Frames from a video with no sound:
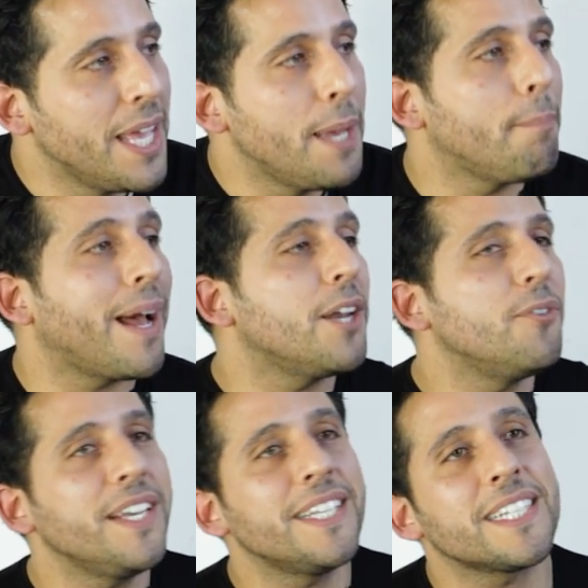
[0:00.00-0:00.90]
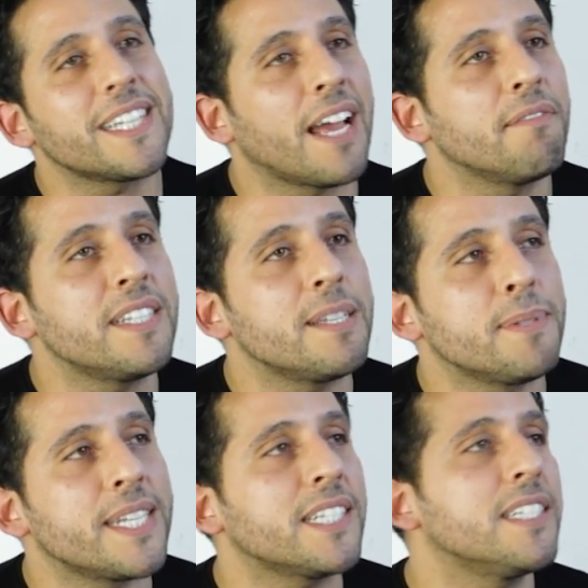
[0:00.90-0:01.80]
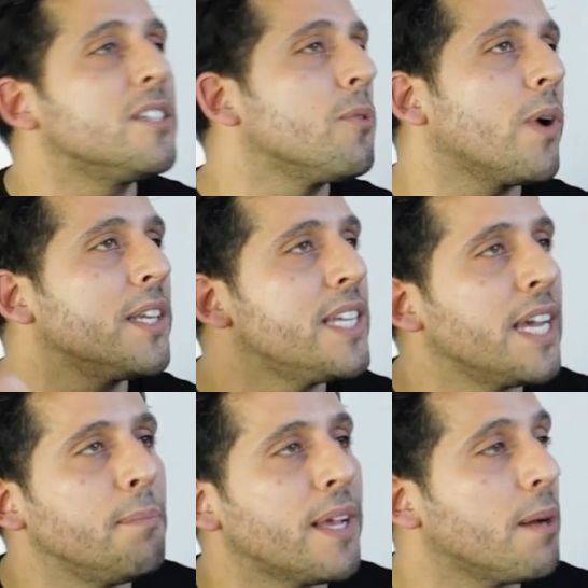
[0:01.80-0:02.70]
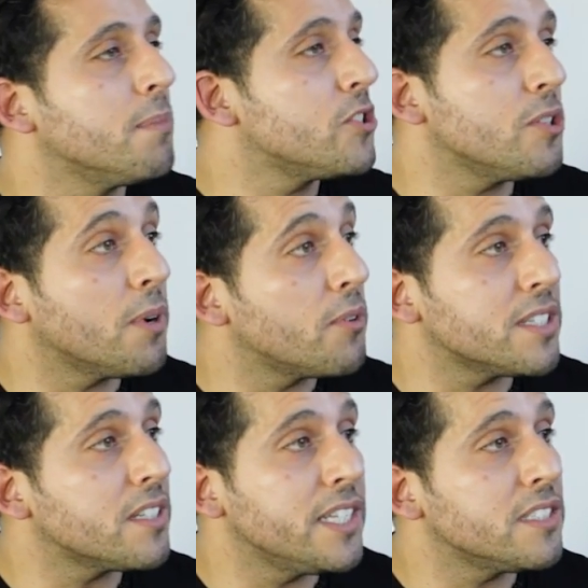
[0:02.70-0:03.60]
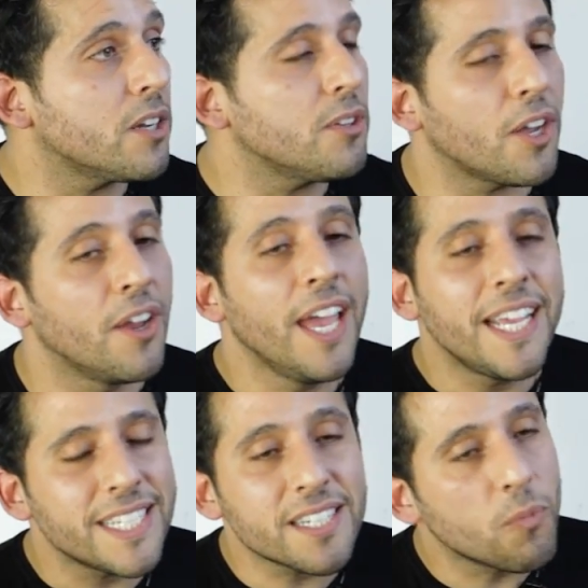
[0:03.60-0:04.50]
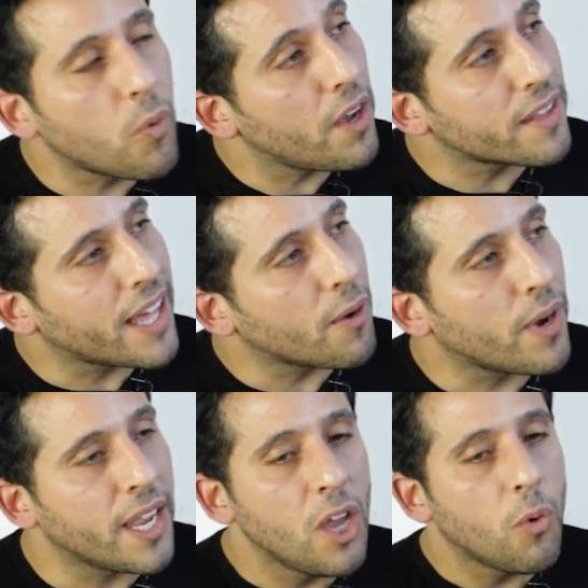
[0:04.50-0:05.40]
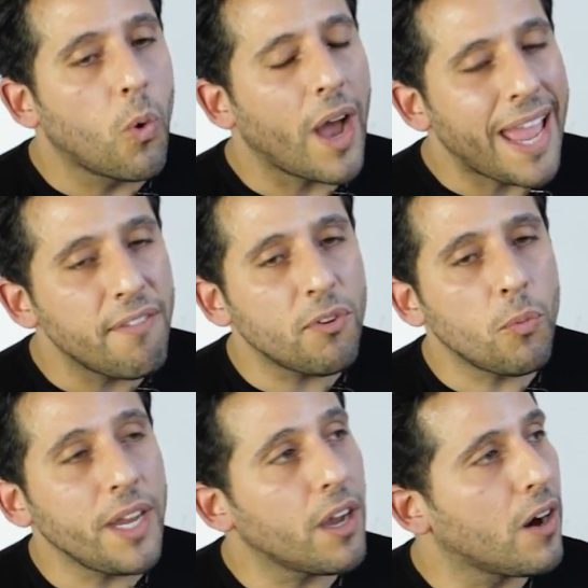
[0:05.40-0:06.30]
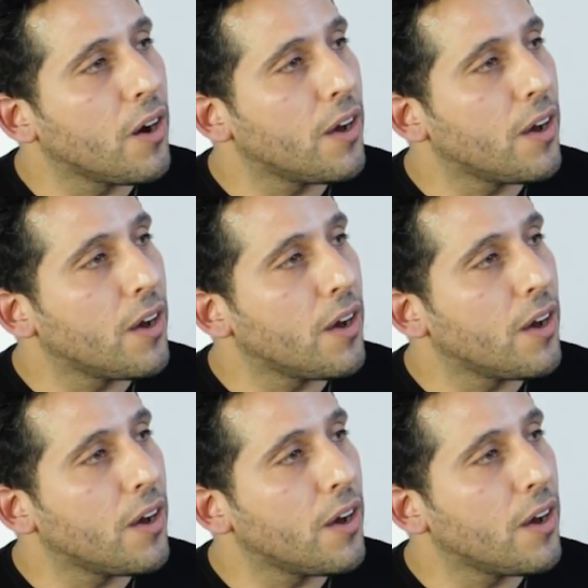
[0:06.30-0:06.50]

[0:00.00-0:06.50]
No. Ballerina doesn't have this obsession to one day become a sumo wrestler in Tokyo. It doesn't work that way. Whatever we are...